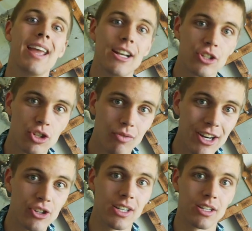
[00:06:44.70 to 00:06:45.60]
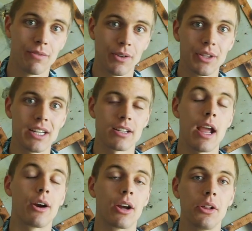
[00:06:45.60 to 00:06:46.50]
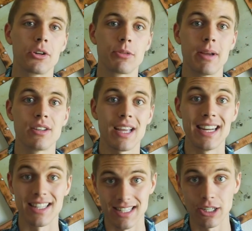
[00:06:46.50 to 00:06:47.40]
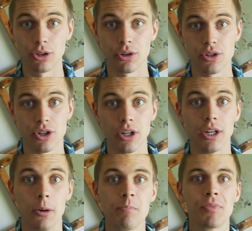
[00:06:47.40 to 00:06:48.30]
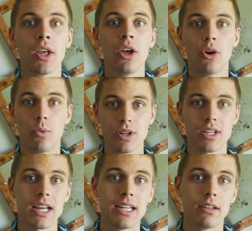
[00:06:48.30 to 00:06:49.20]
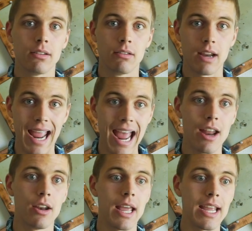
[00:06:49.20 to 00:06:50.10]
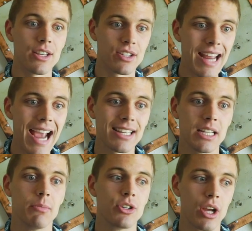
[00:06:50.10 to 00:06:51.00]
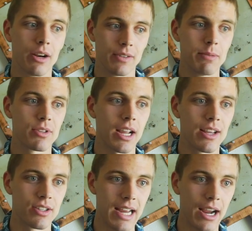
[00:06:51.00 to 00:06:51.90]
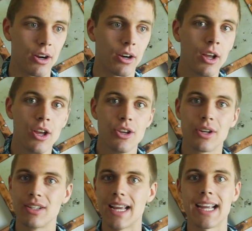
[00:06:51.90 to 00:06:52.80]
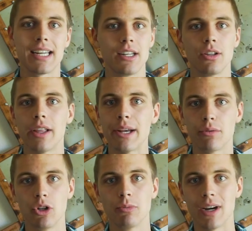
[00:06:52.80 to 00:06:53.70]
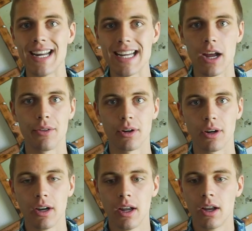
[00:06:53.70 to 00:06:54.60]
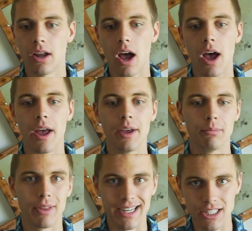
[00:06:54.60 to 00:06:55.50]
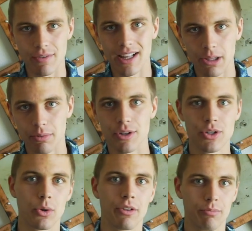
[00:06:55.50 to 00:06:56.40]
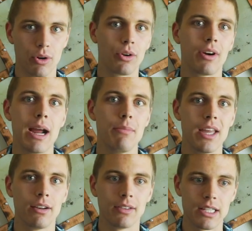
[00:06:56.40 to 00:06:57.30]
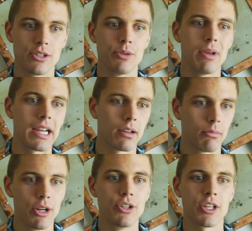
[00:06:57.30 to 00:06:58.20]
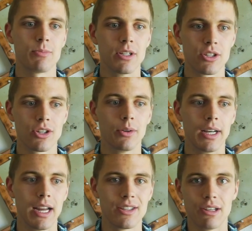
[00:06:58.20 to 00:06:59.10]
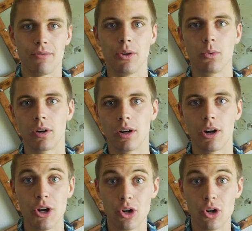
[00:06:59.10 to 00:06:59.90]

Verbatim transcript: and stretch it to fill the entire color space, and it still looks good. Once I had a stacked image out of Deep Sky Stacker, you can take it into Lightroom or any other Uh, like developer sort of program that lets you make adjustments to it as if it were a